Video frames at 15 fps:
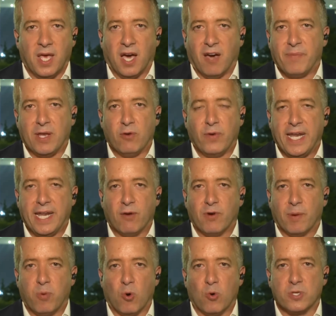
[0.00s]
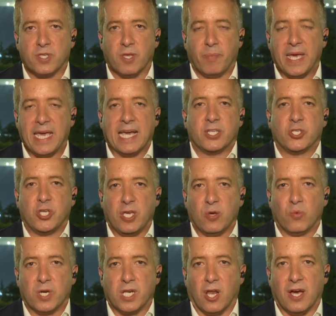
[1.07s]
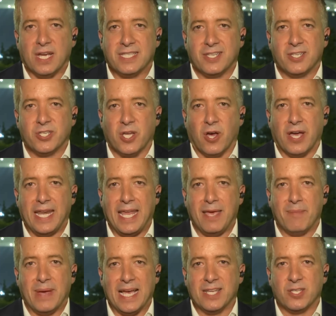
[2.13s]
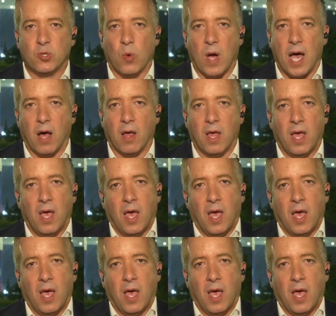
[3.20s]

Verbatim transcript: I've been reading reports that PSG would like to sign him as well.